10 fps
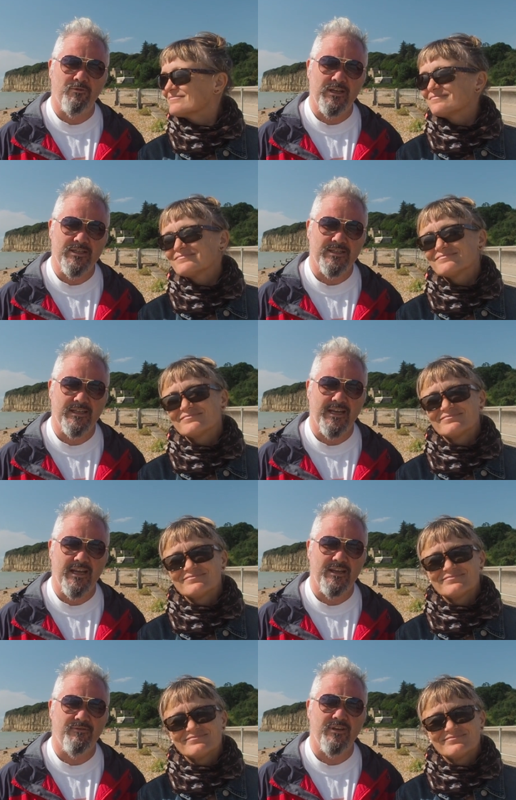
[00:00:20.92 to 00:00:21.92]
Speaker 1: releasing
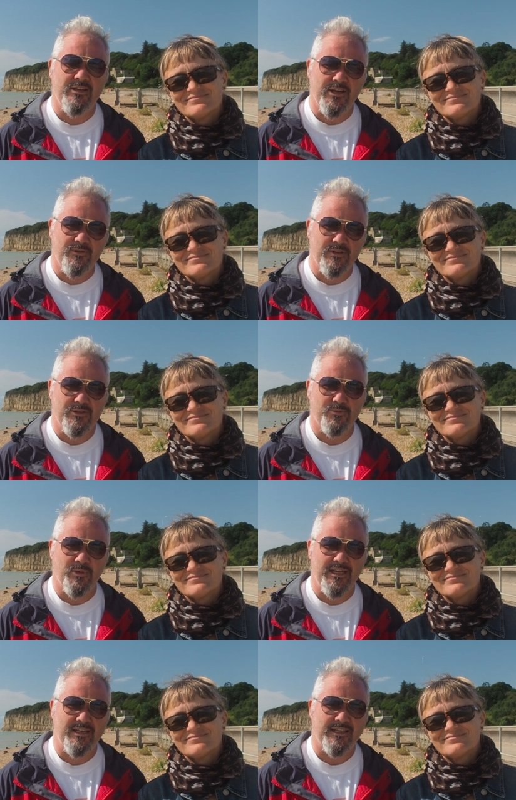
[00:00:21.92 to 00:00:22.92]
a video this
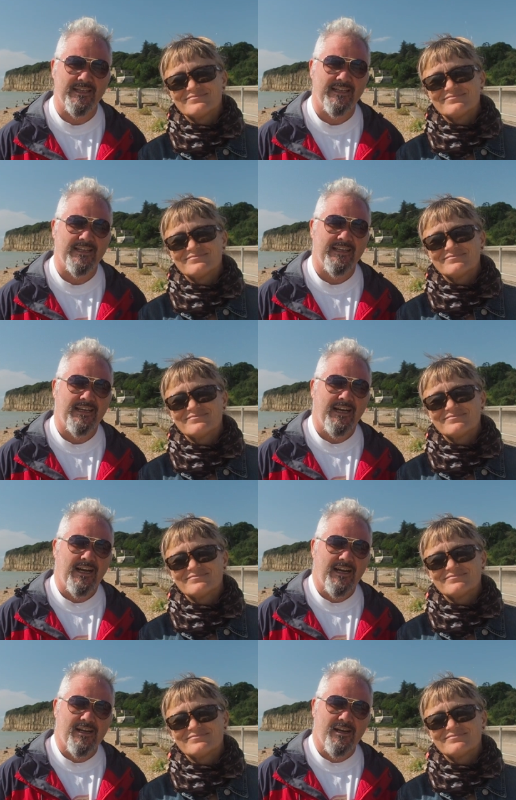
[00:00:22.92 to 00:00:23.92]
week.
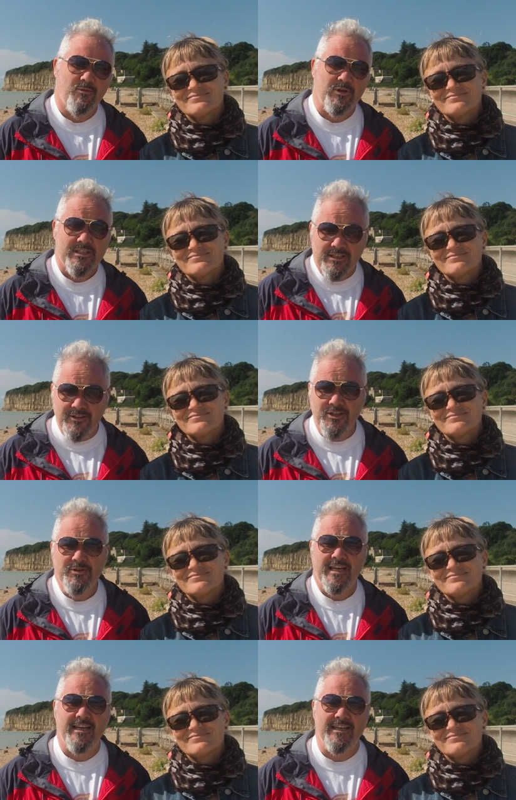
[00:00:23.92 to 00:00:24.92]
Uh, we're still in the
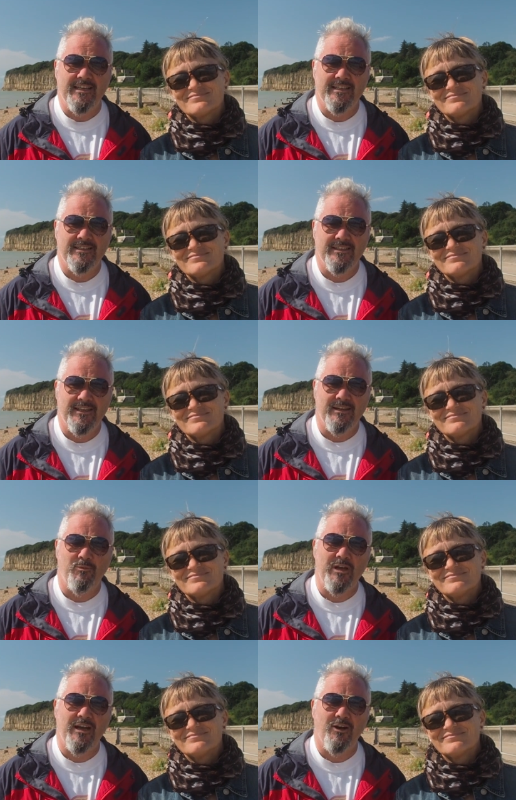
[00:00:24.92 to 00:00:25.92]
UK.
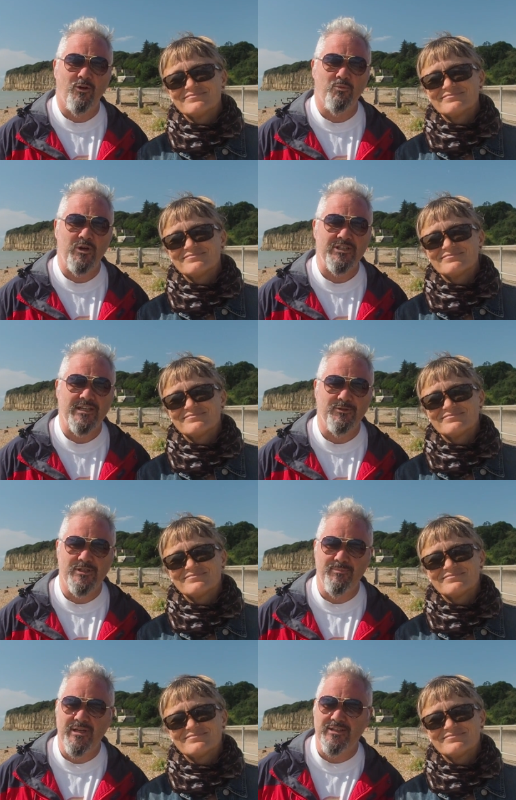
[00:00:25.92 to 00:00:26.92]
We are on
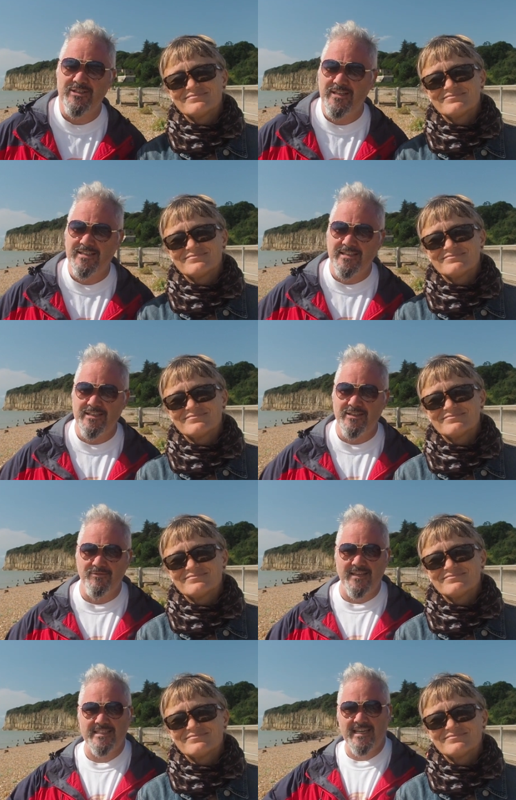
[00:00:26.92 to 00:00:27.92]
Winchelsea Beach. This is the
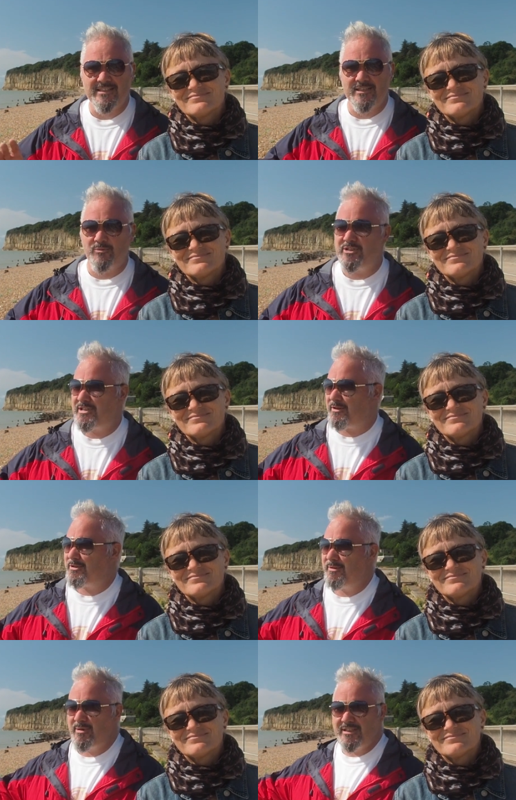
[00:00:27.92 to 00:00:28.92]
fantastic
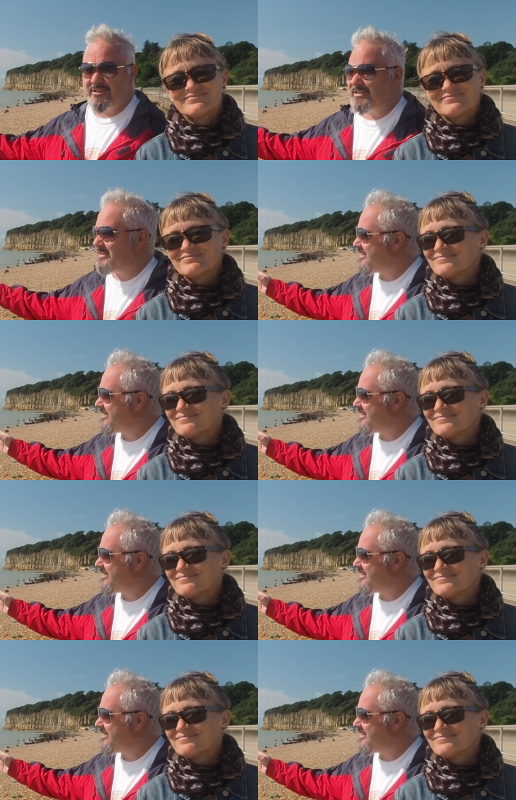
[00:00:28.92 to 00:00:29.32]
Winchelsea Beach.